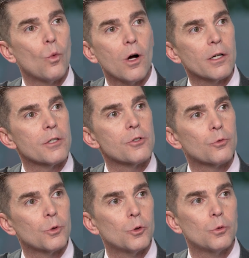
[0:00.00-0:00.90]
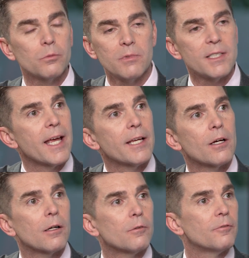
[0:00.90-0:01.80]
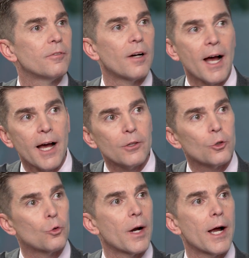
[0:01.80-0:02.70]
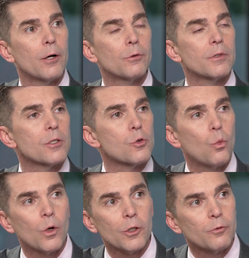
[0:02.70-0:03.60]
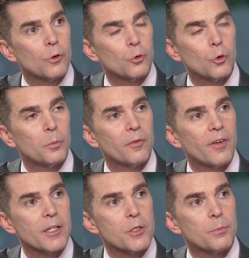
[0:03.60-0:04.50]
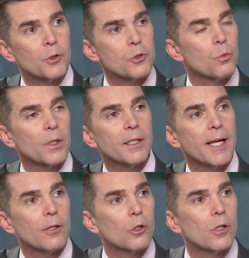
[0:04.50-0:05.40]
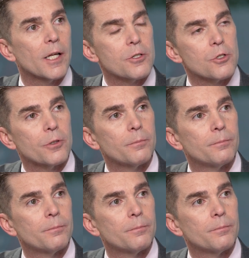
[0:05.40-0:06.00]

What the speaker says: Walk us through day of, on the ground, this wonderful group of experts. What did that look like, sir?